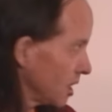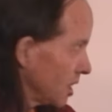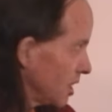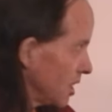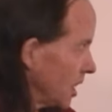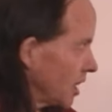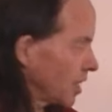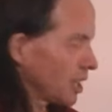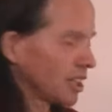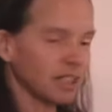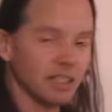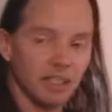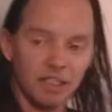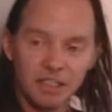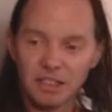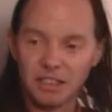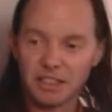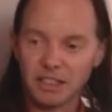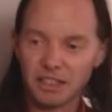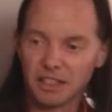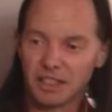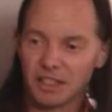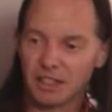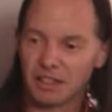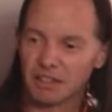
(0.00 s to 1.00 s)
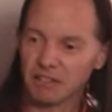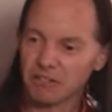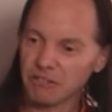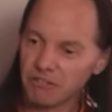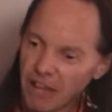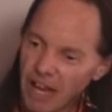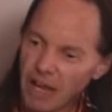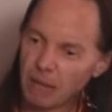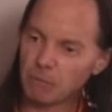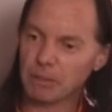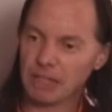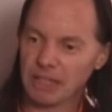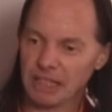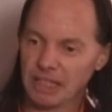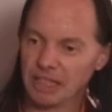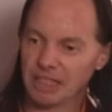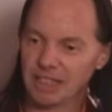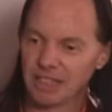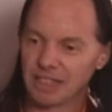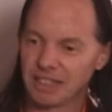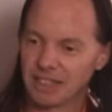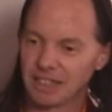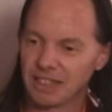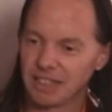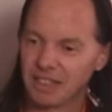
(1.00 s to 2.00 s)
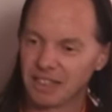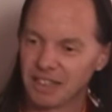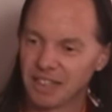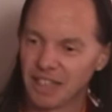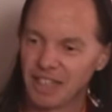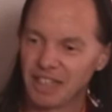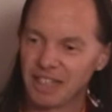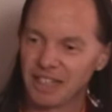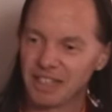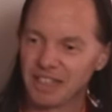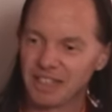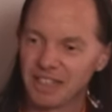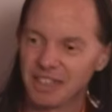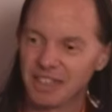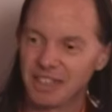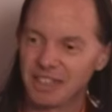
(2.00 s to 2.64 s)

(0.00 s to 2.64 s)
Rik, family, okay?